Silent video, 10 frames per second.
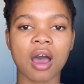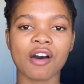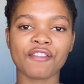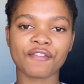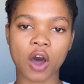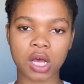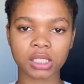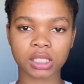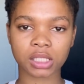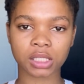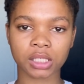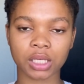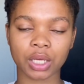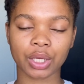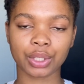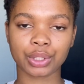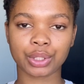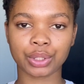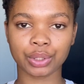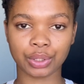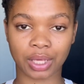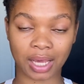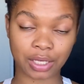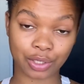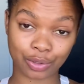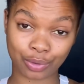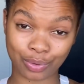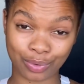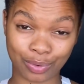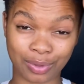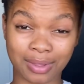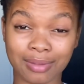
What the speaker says: fast to get to